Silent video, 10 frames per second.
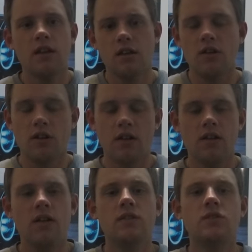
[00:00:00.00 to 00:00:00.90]
You know,
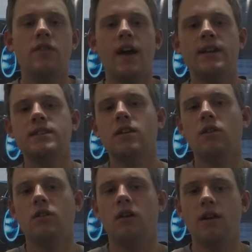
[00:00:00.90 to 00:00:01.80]
so that's
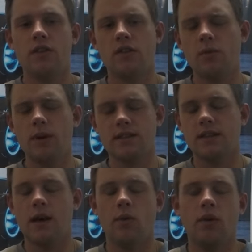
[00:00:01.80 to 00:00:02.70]
how I think they're basing
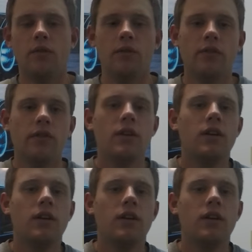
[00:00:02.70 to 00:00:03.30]
that one off of.